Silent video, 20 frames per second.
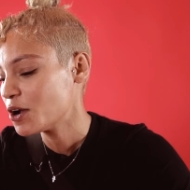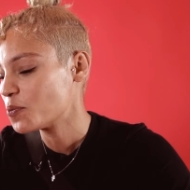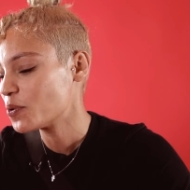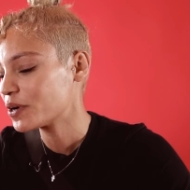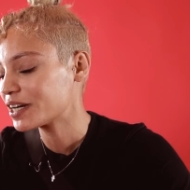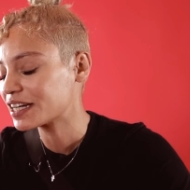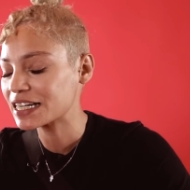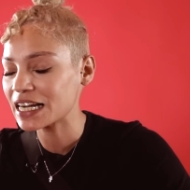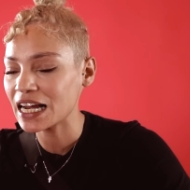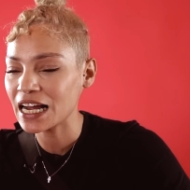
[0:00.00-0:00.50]

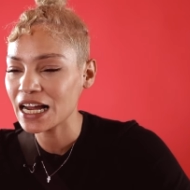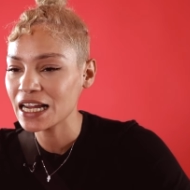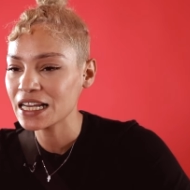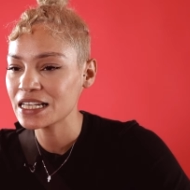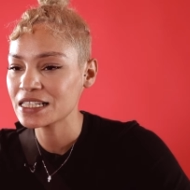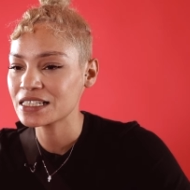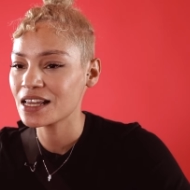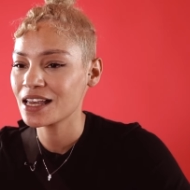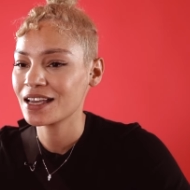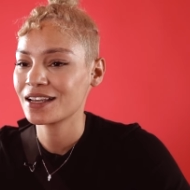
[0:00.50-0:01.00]
when
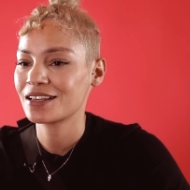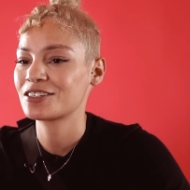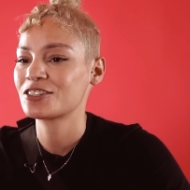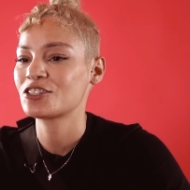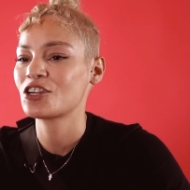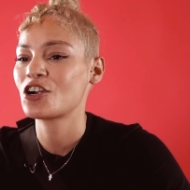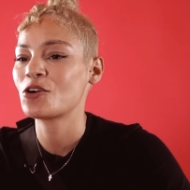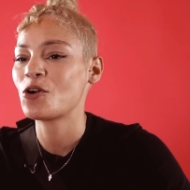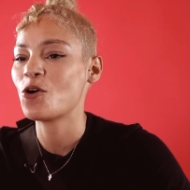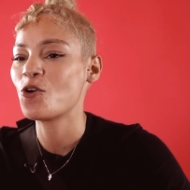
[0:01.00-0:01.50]
guys like
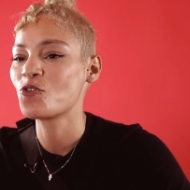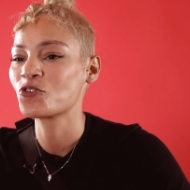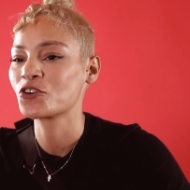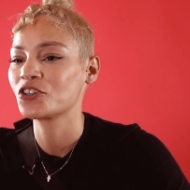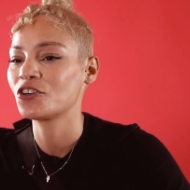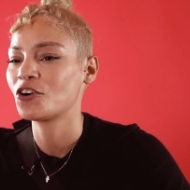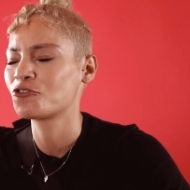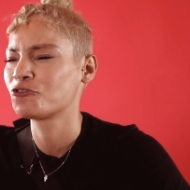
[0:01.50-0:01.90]
start over